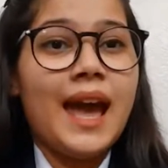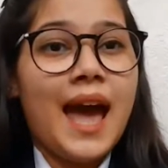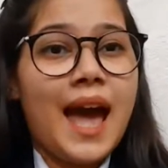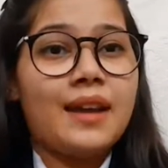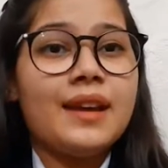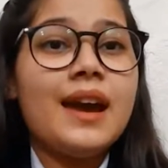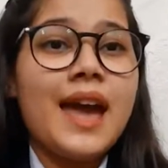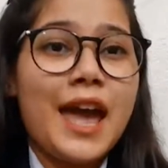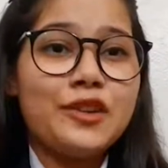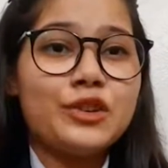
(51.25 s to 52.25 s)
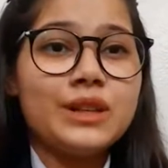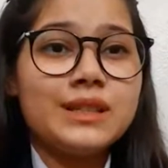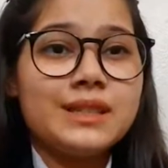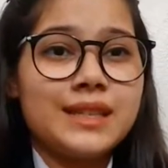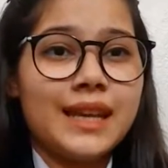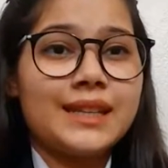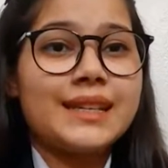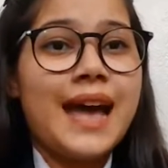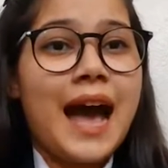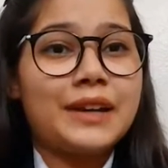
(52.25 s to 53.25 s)
and head real estate
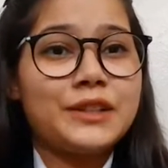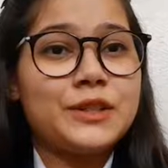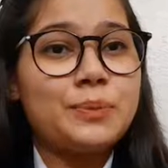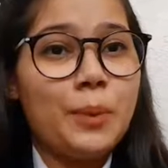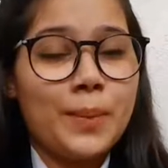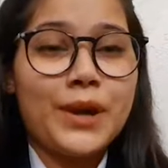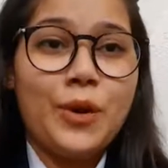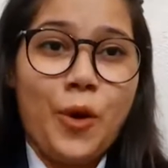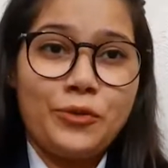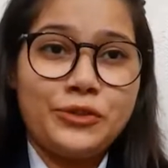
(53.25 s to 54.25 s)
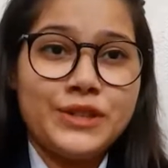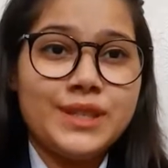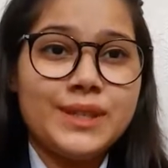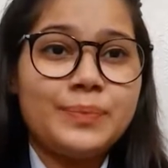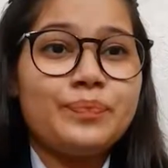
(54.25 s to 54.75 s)
at its Mumbai office.